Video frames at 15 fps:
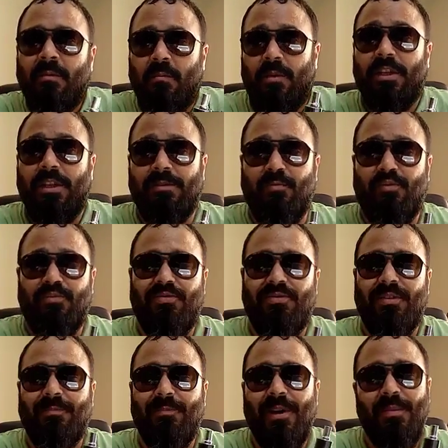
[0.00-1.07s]
which is,
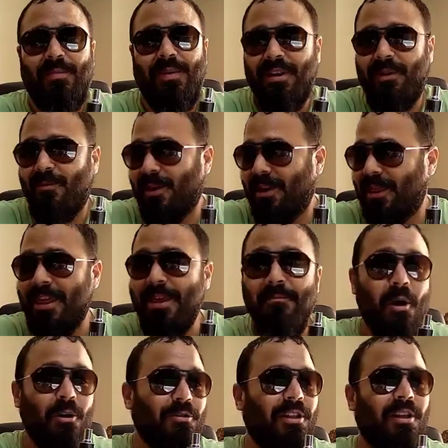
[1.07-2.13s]
in my opinion, one of the
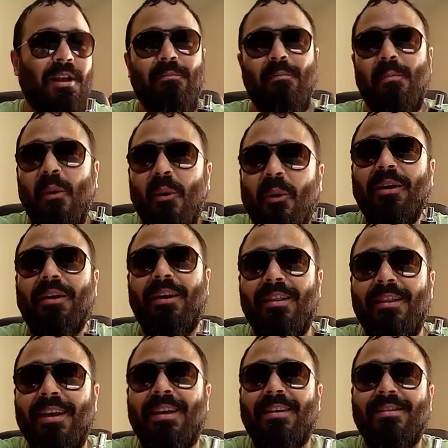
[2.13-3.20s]
most
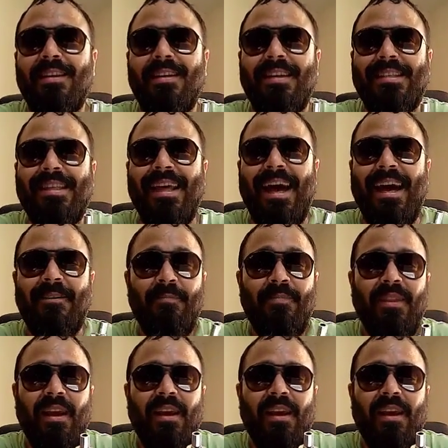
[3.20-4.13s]
important things, is that